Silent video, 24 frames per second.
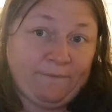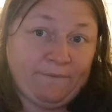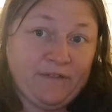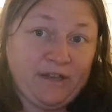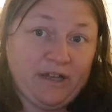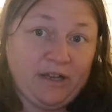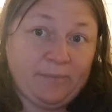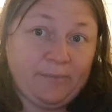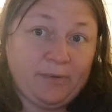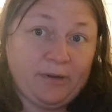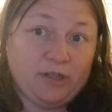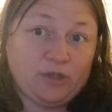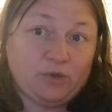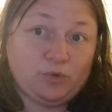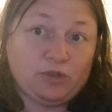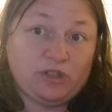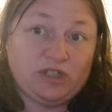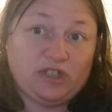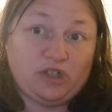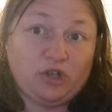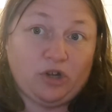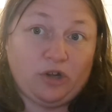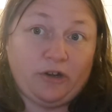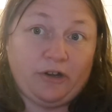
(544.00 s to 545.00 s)
fingerprints which
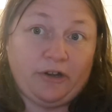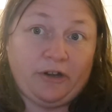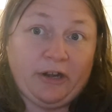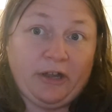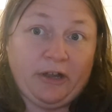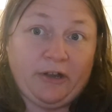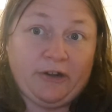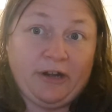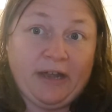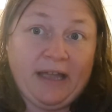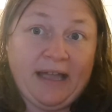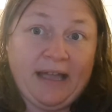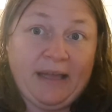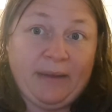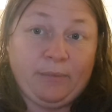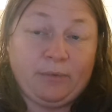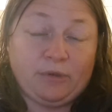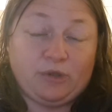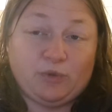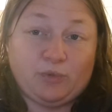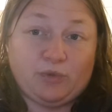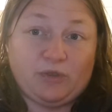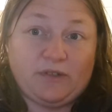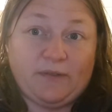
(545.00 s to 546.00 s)
Scotland Yard had,
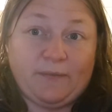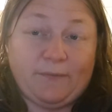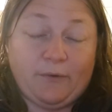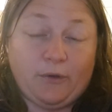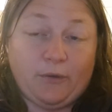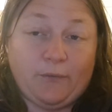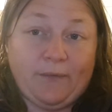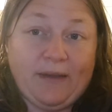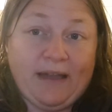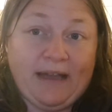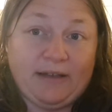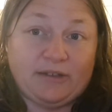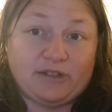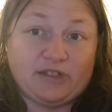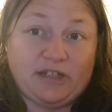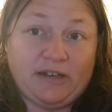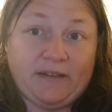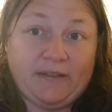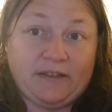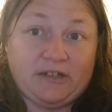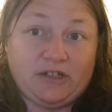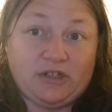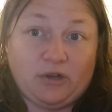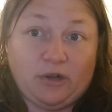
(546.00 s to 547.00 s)
which was a few thousand
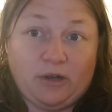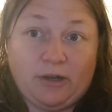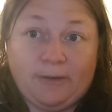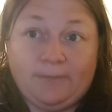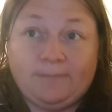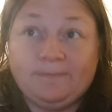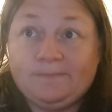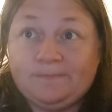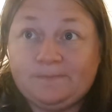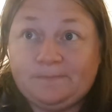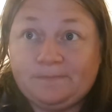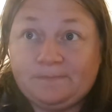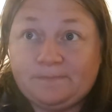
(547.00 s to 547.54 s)
at the time,